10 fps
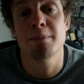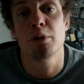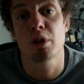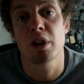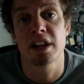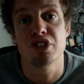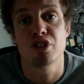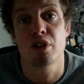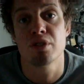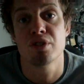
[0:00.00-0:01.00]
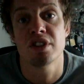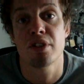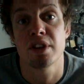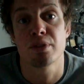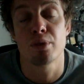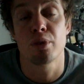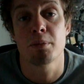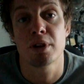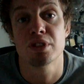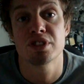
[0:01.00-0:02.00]
him look like a jerk who said things wrong,
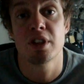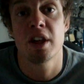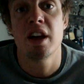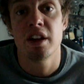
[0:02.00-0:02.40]
because